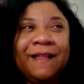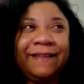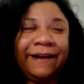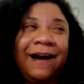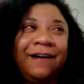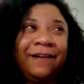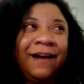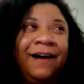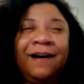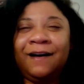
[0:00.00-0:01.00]
The
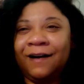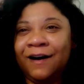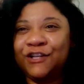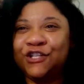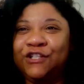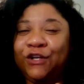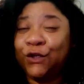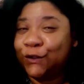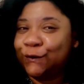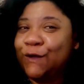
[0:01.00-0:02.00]
cucaracha, the
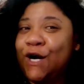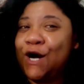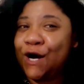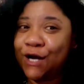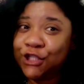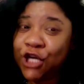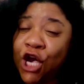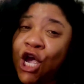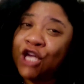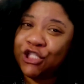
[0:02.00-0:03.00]
cucaracha,
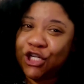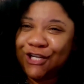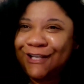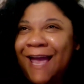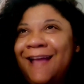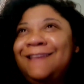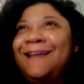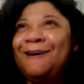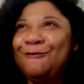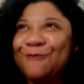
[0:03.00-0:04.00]
she
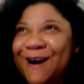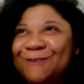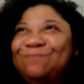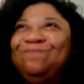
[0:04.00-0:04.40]
can walk.